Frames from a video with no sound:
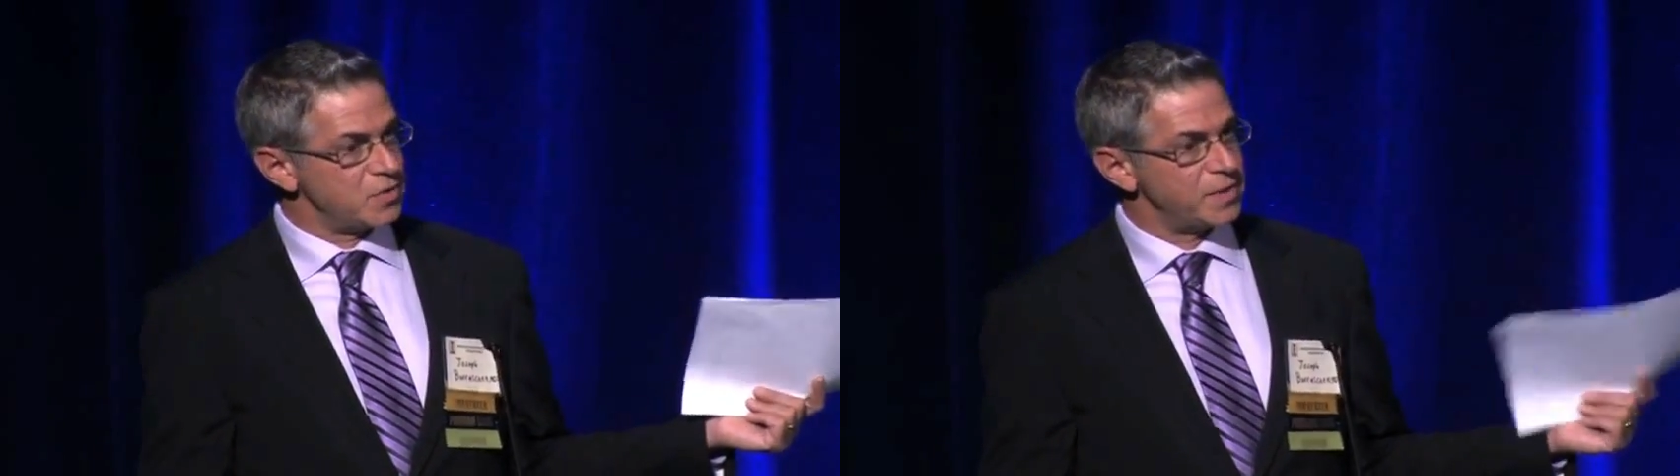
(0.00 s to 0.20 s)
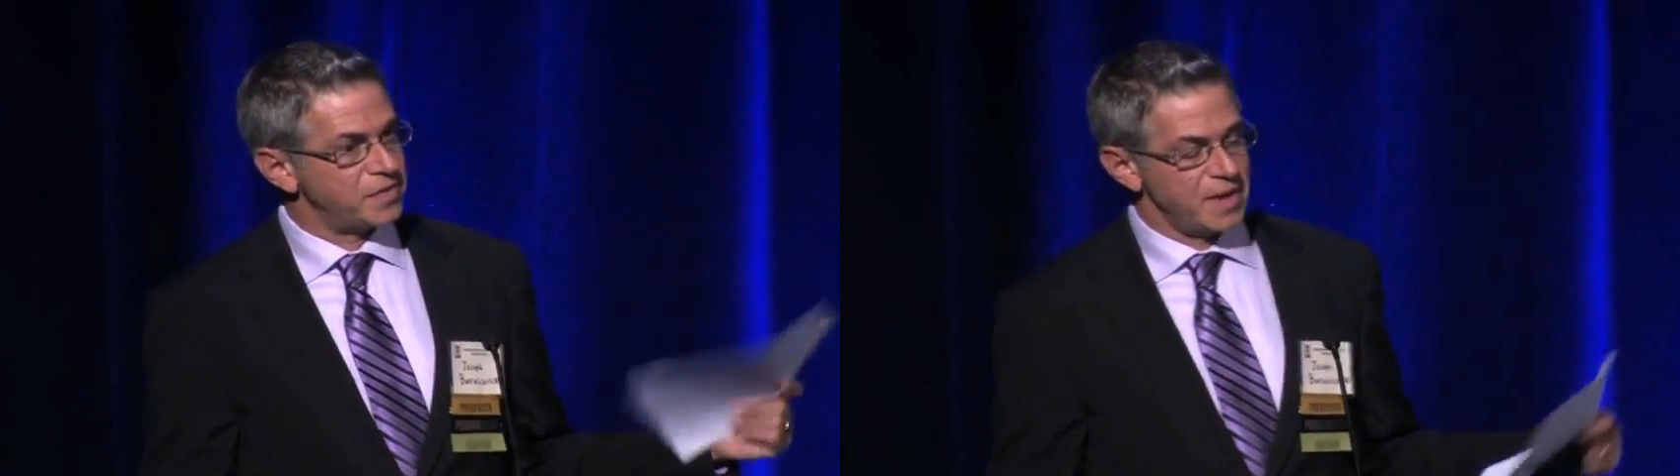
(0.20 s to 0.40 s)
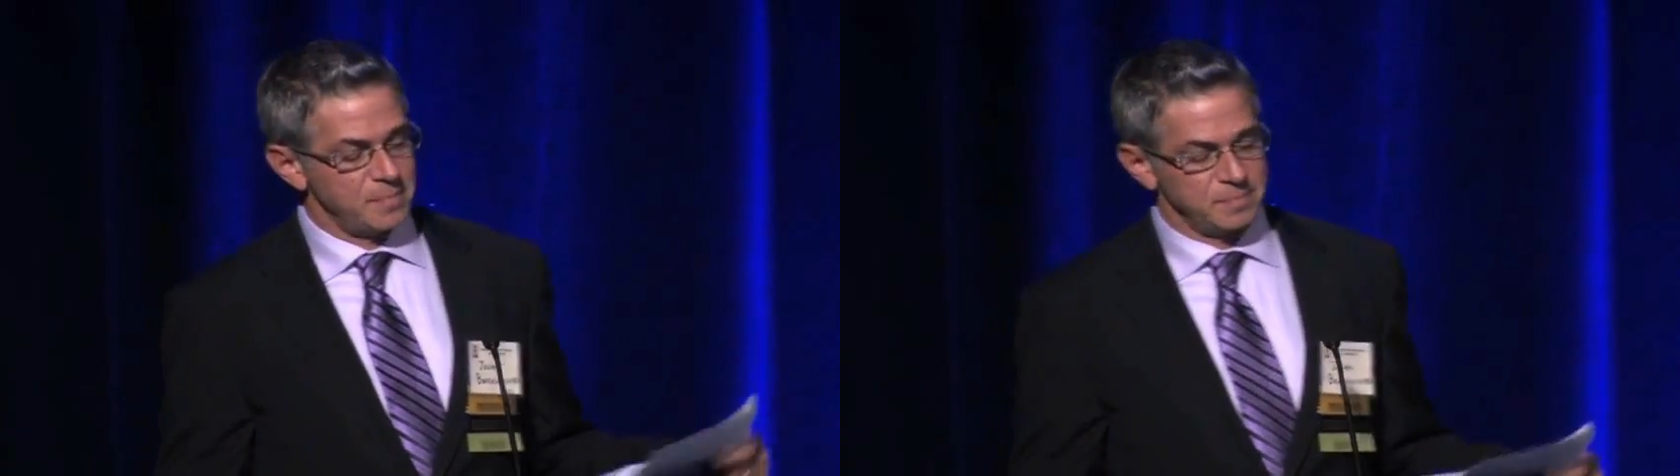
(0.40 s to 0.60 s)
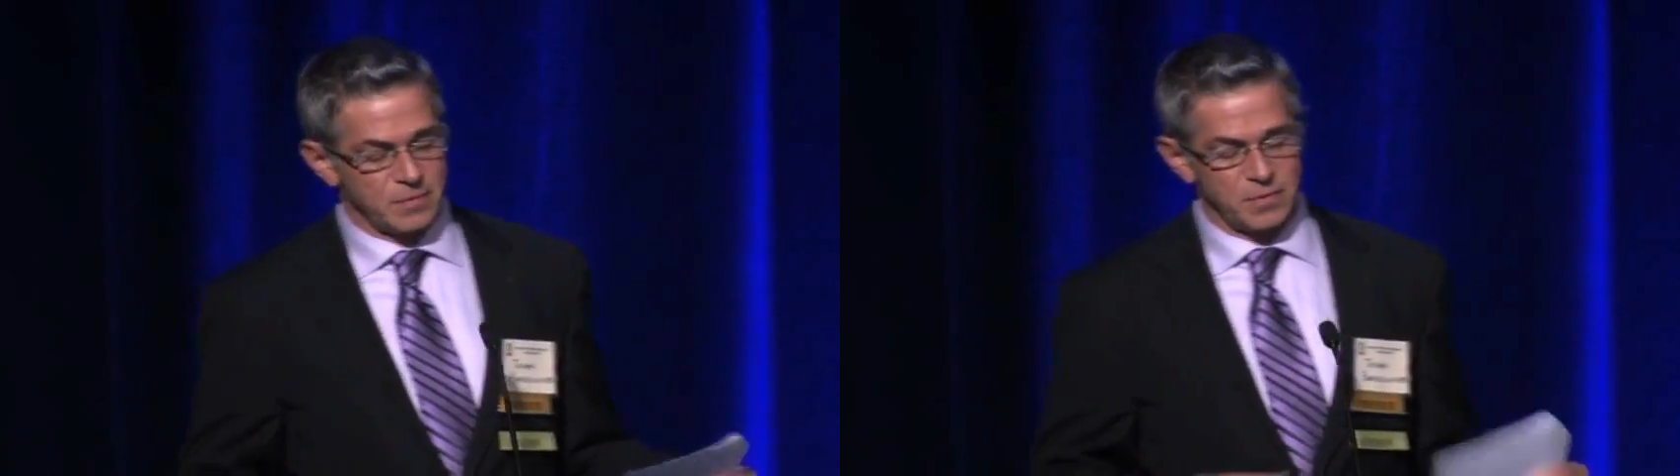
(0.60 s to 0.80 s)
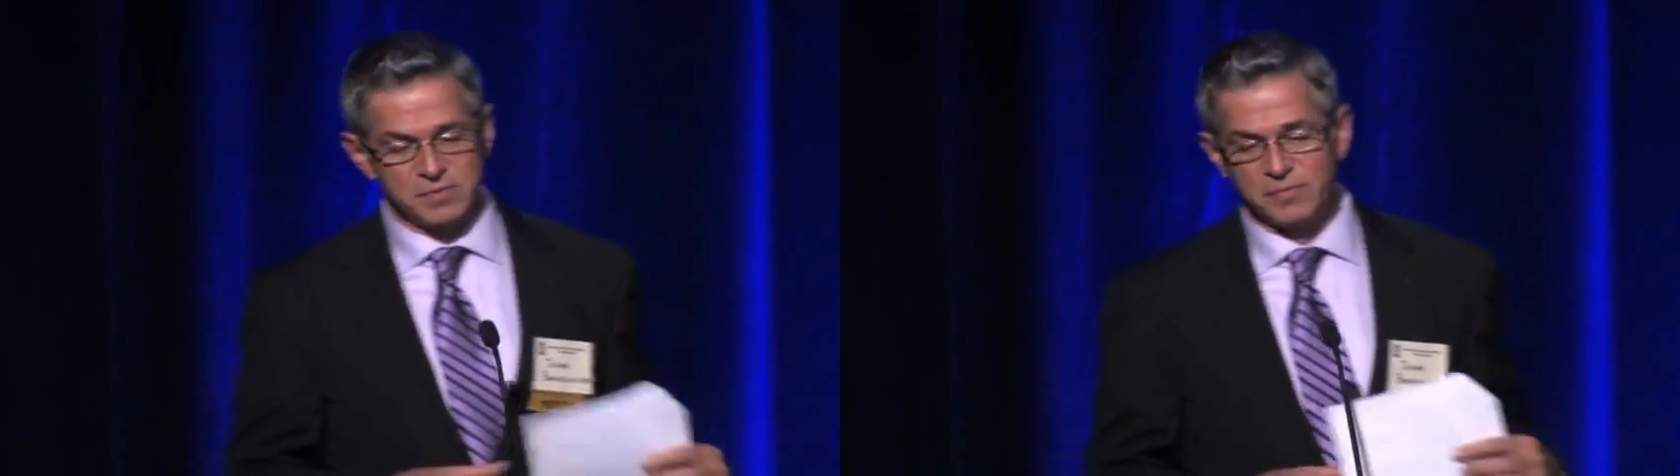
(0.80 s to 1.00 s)
with
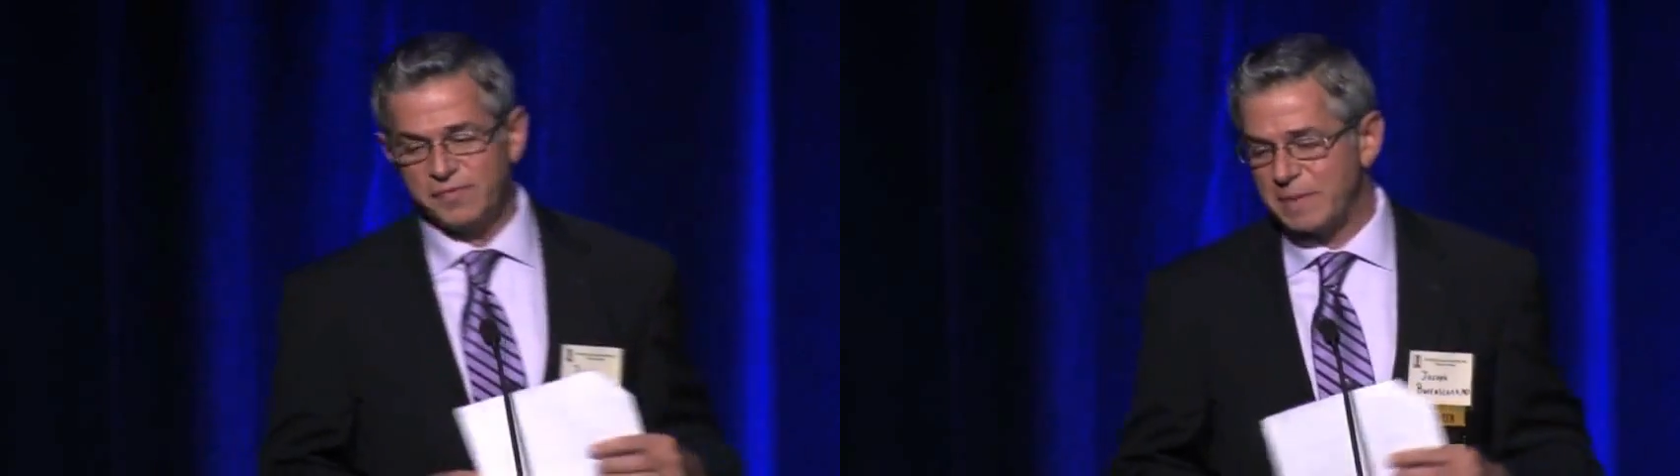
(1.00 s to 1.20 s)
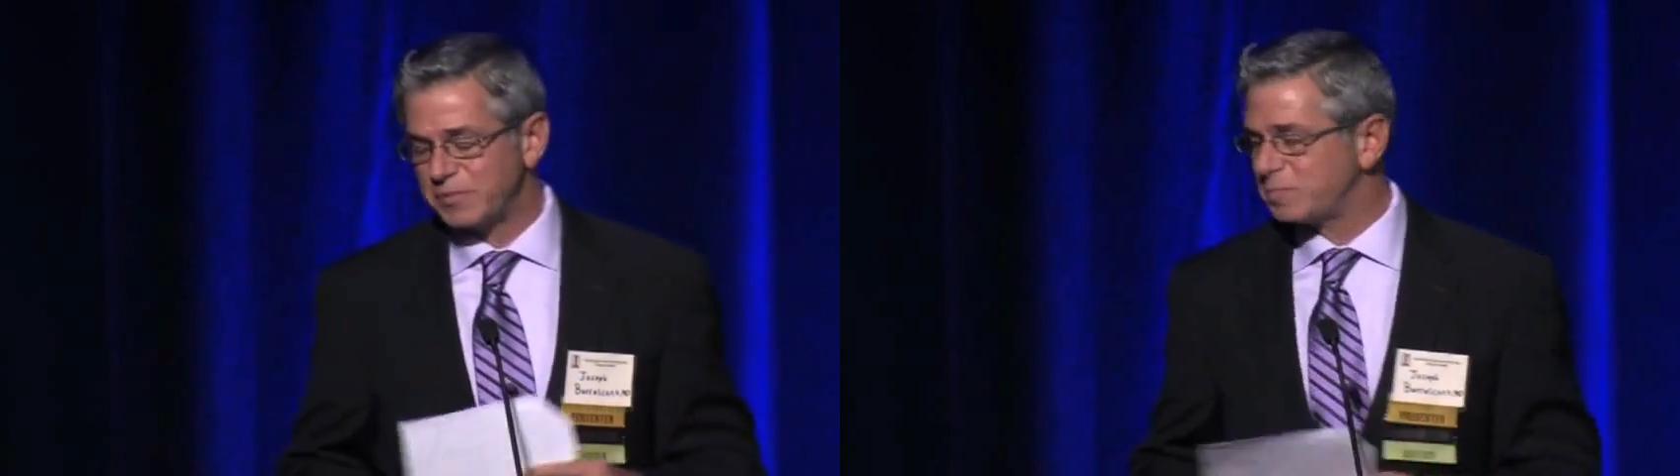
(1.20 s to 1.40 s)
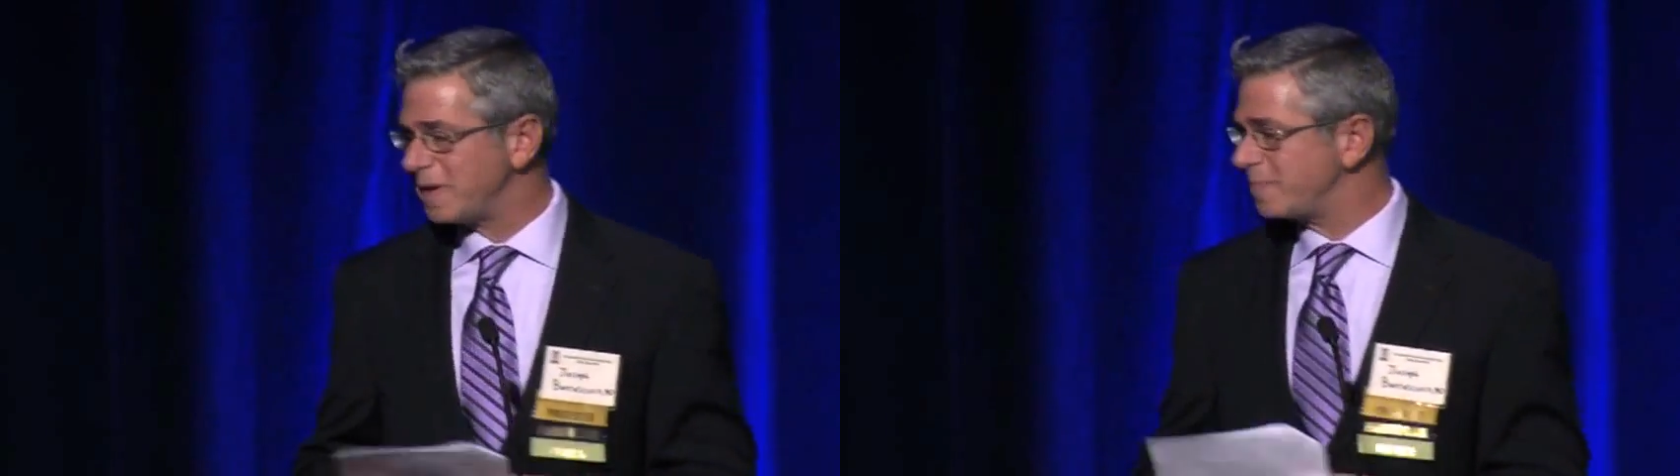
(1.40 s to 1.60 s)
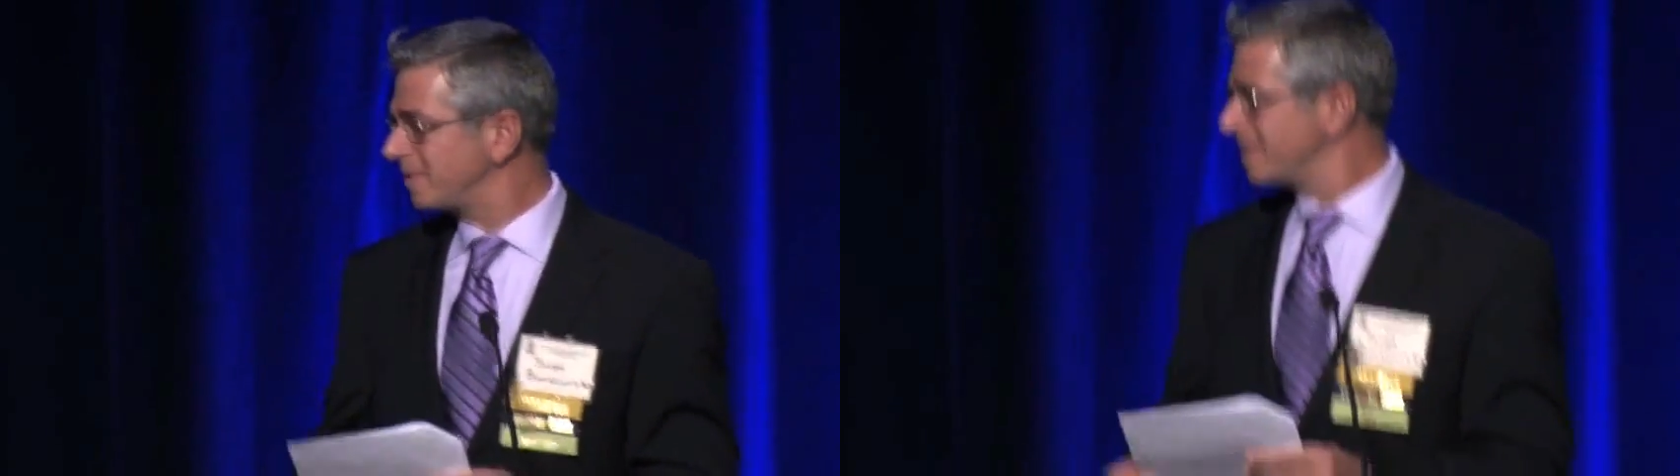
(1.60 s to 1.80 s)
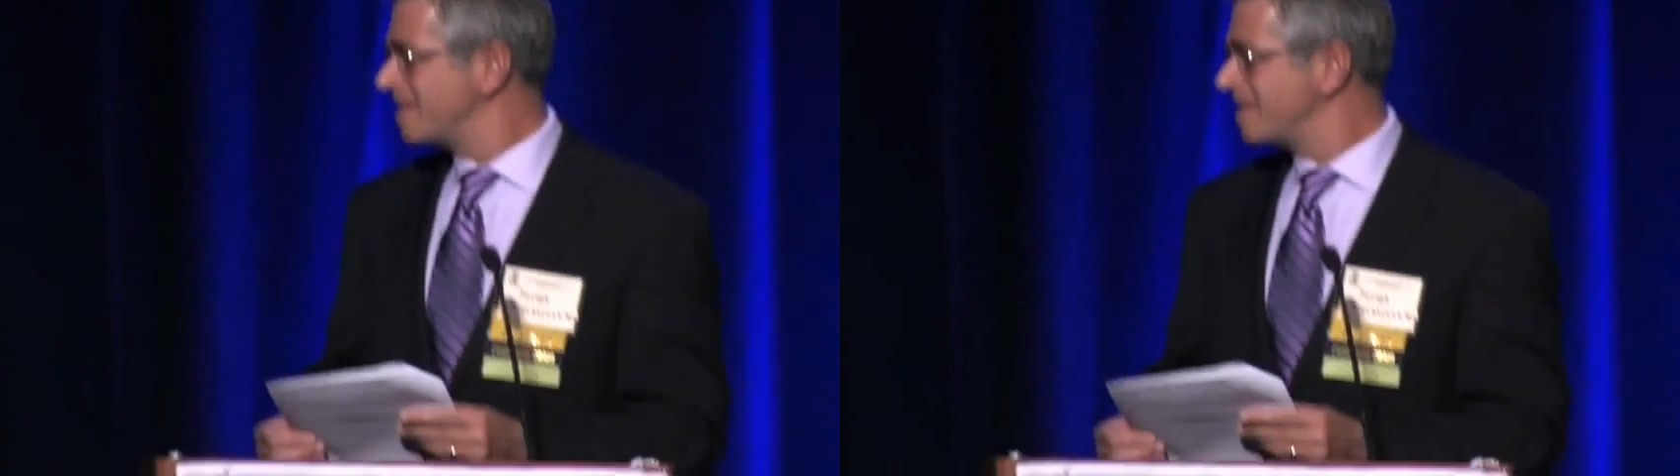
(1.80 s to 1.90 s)
it's from famous people,